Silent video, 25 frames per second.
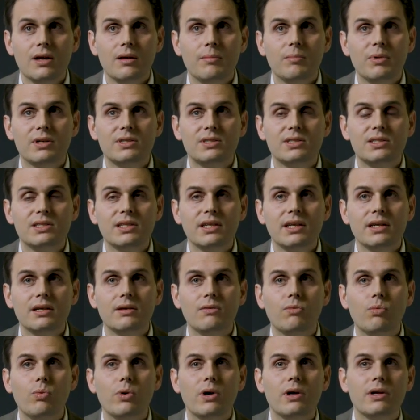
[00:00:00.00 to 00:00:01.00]
but
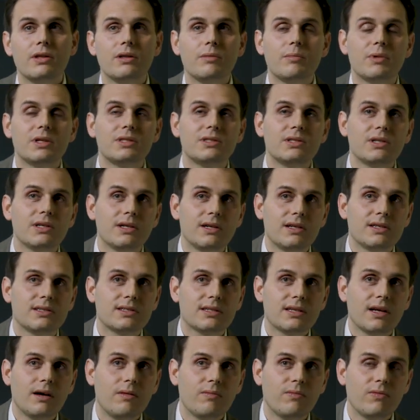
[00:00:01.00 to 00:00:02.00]
seeing where the material has
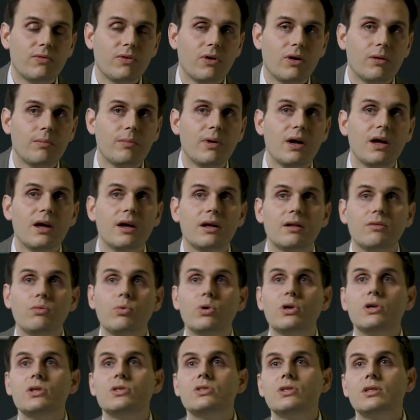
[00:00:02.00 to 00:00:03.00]
come from and
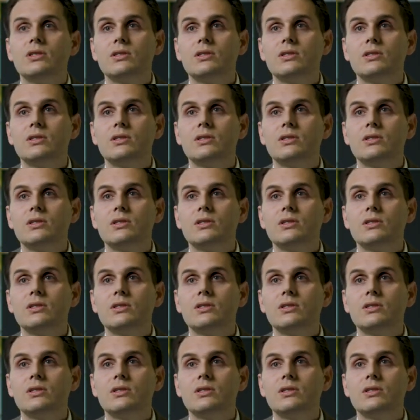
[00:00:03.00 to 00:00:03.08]
where is